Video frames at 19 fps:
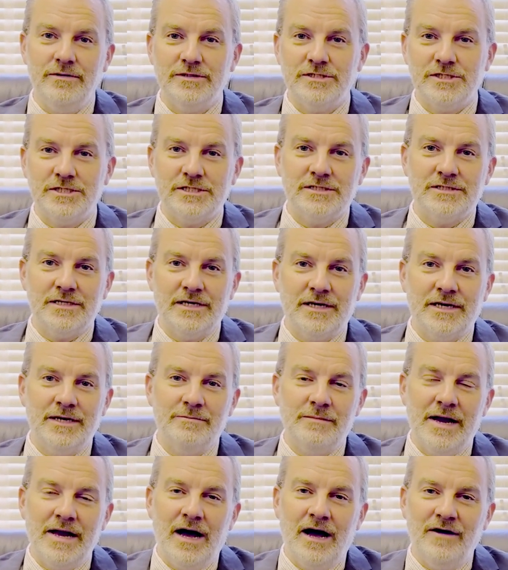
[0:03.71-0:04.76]
This is in
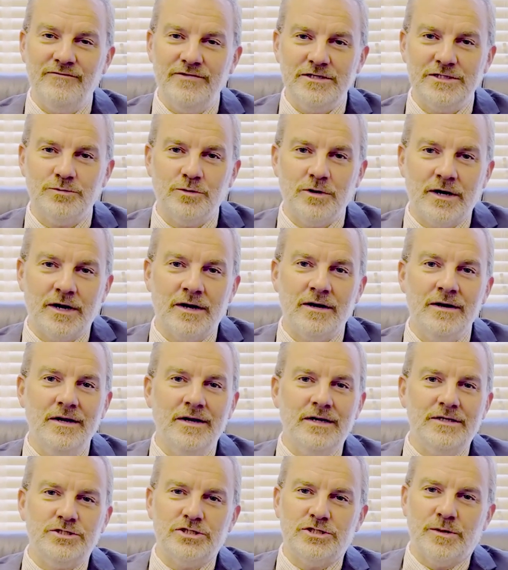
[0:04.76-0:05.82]
my office. We're at
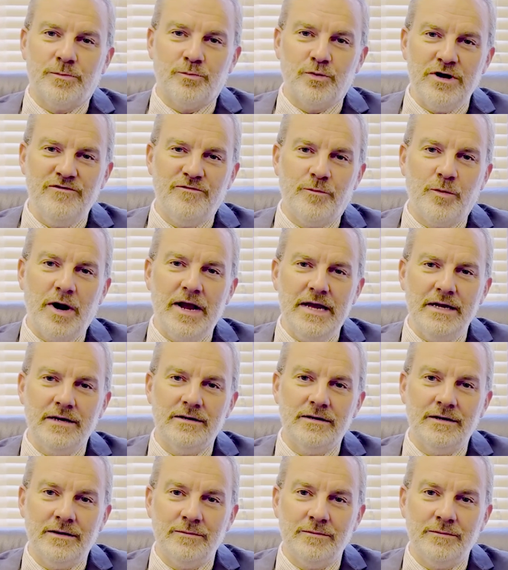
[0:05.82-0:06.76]
just a brief break.